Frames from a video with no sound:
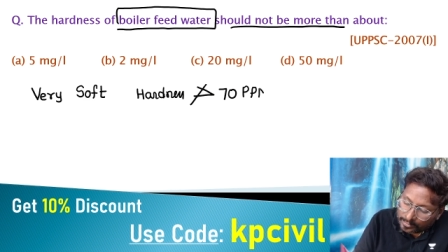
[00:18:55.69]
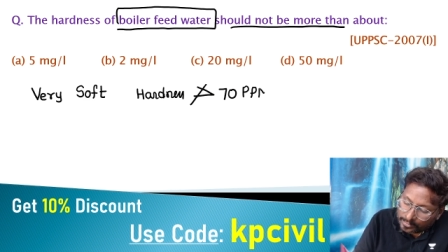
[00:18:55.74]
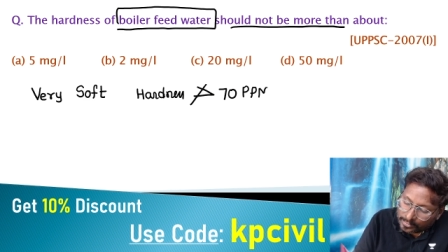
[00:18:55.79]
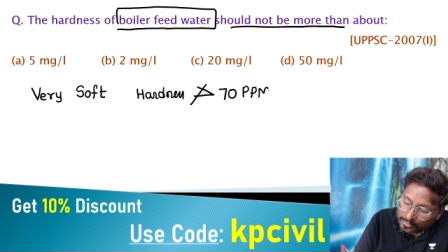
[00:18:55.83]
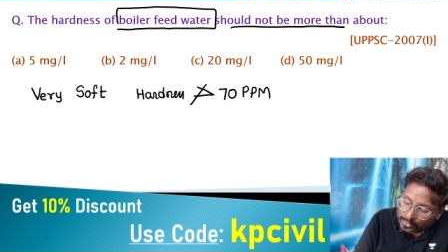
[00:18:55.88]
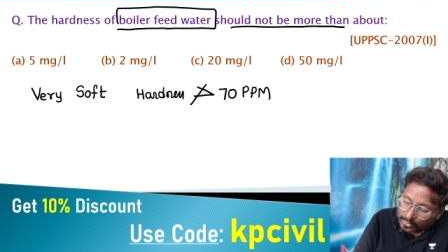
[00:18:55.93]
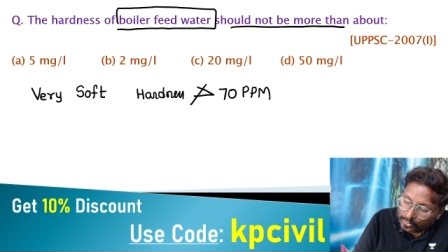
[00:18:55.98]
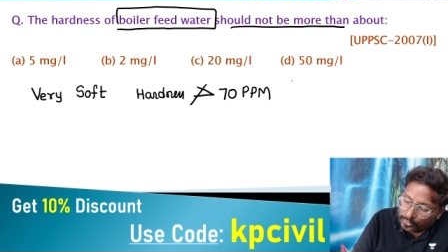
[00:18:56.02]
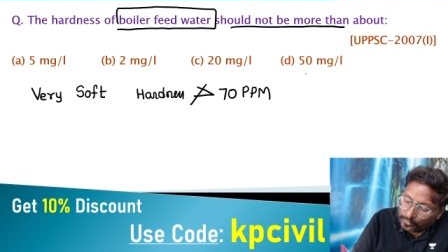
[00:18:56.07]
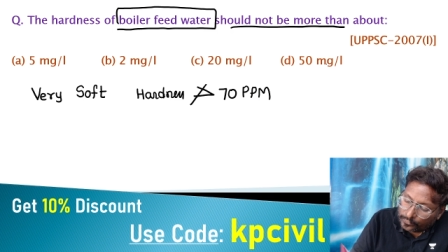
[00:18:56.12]

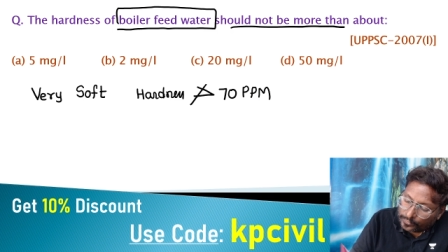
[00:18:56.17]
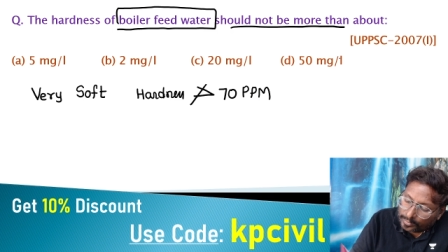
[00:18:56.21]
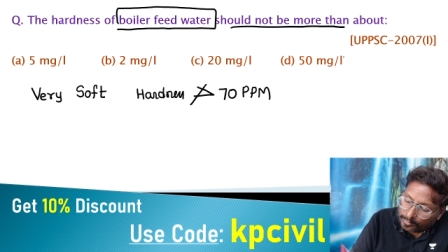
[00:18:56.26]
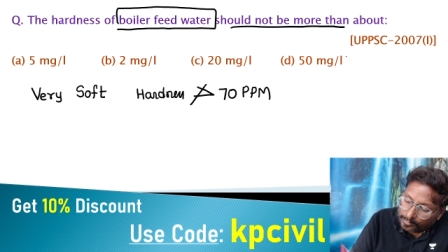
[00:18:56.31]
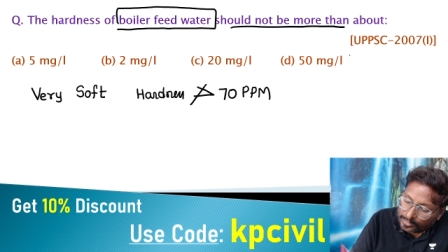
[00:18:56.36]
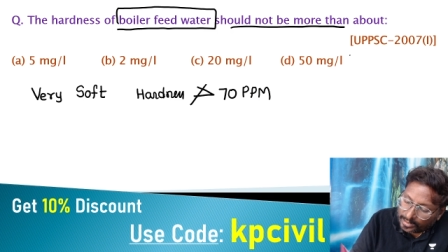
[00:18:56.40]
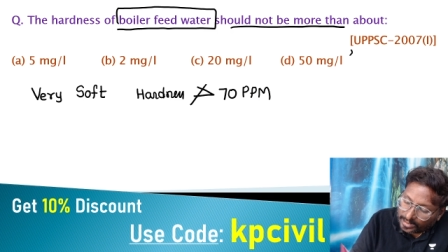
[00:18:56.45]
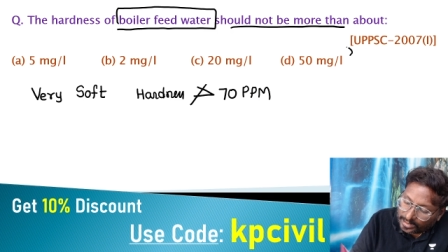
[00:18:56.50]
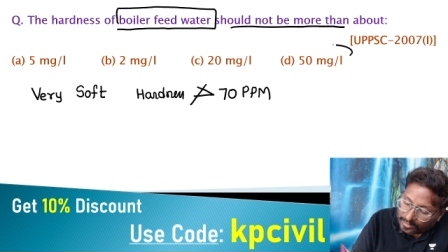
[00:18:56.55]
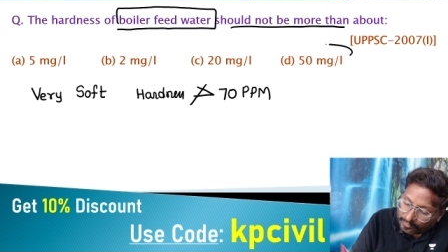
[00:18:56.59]
So from
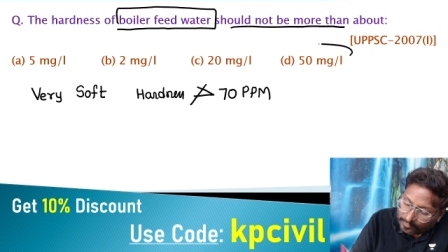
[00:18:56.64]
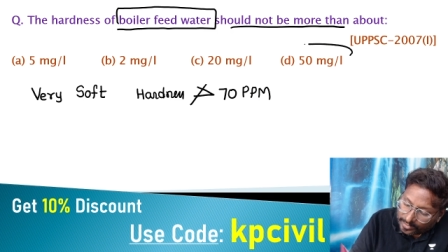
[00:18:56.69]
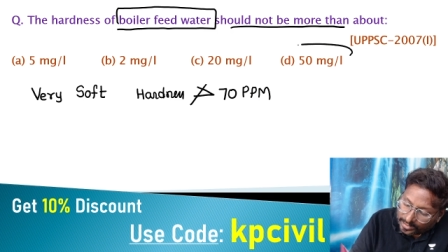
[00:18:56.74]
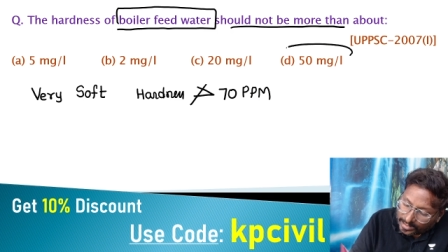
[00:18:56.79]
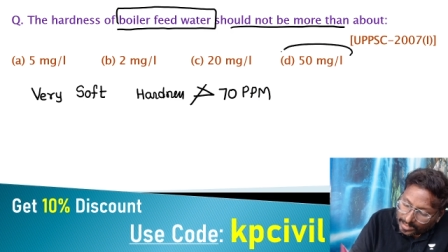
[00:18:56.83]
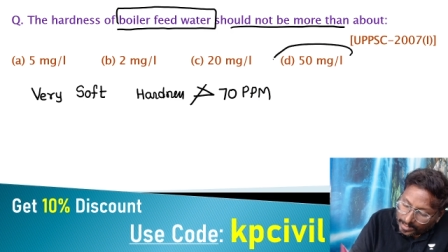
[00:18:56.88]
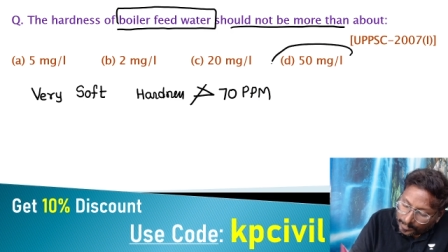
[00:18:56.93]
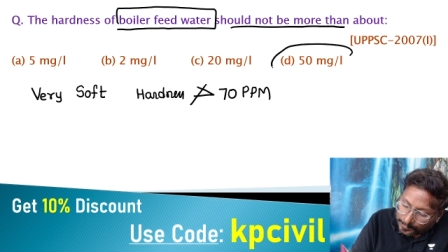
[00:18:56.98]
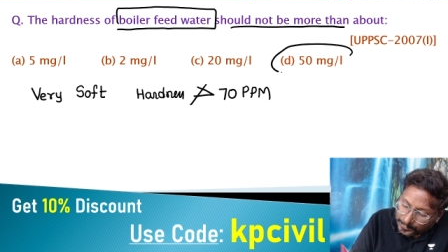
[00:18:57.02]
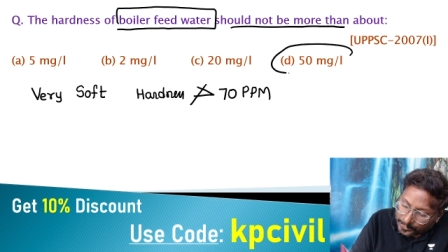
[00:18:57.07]
the given
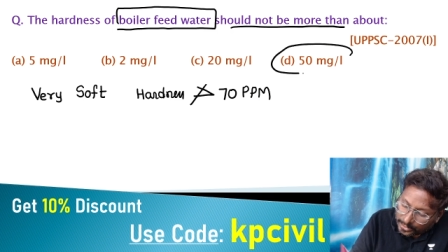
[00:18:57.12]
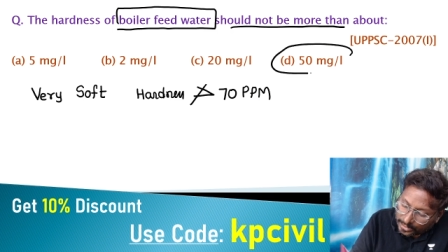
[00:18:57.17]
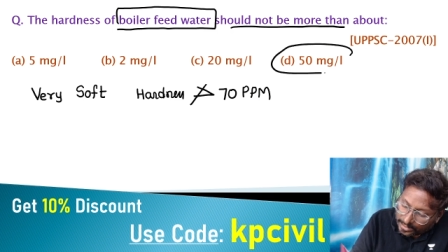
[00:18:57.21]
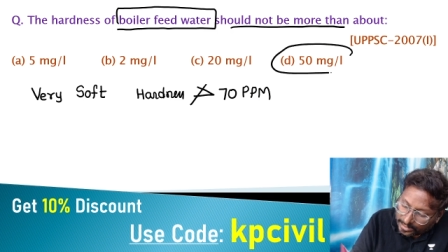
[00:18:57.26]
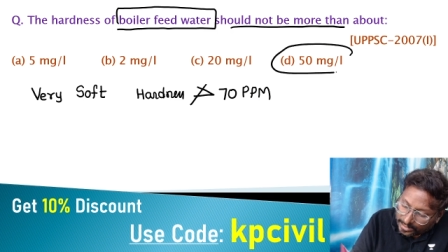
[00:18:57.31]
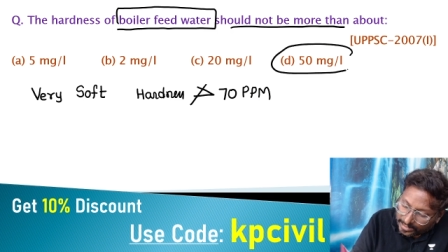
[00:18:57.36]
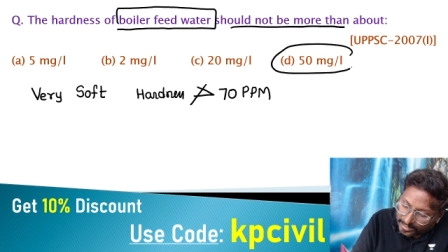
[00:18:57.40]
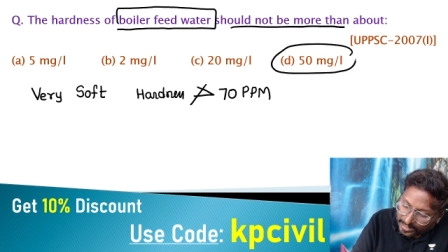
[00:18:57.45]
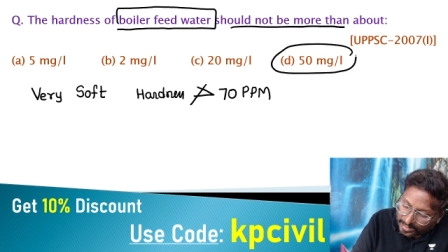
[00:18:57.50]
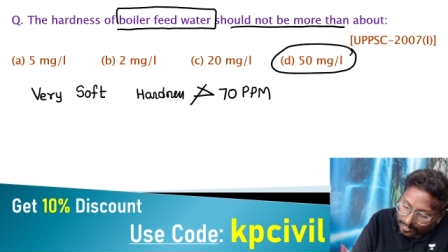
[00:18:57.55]

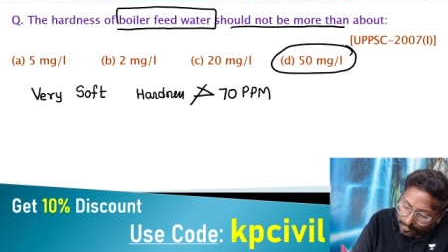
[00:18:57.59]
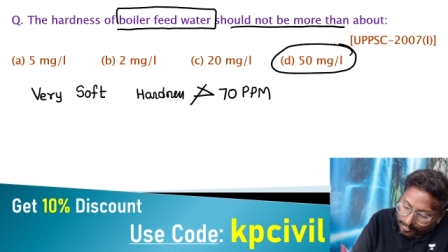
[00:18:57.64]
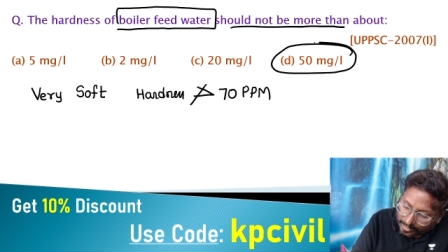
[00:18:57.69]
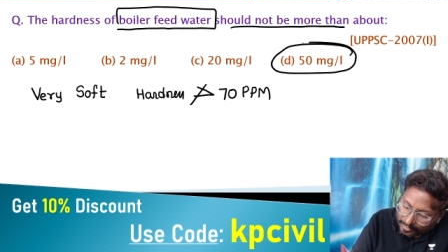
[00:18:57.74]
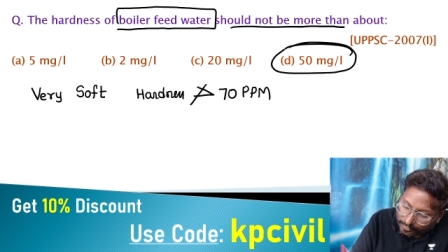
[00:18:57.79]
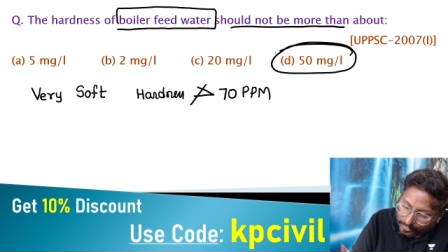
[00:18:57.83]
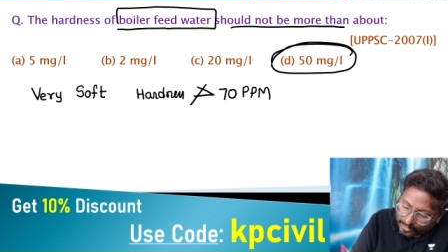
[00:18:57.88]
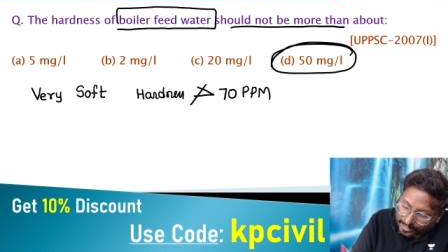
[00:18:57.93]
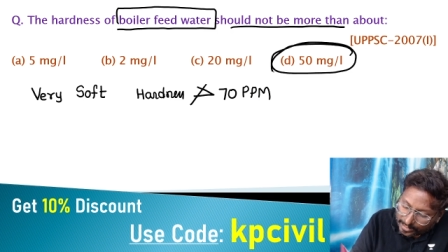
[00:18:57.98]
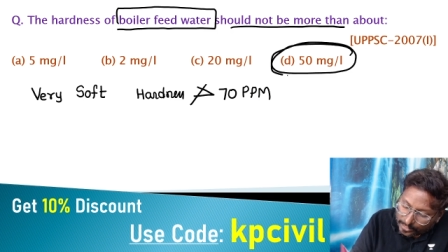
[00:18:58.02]
option nearby
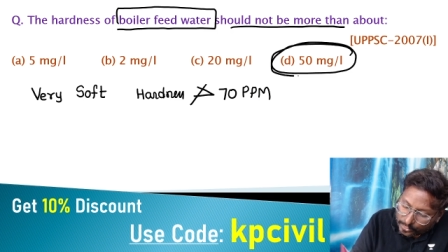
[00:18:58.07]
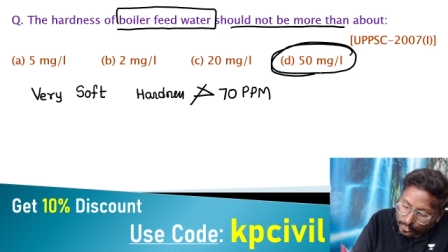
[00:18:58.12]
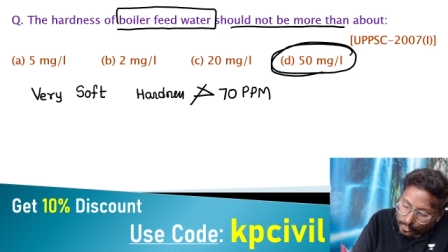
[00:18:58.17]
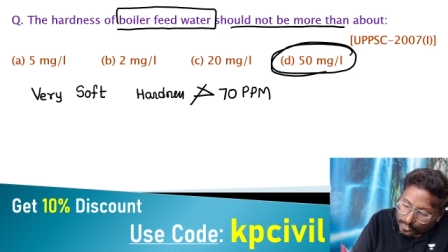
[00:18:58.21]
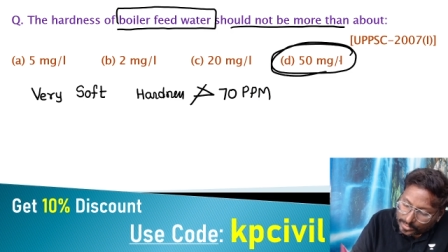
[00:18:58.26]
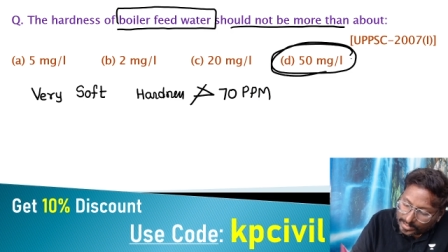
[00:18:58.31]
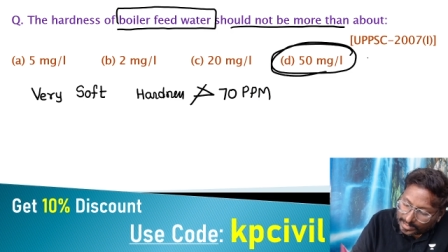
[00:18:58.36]
we can choose.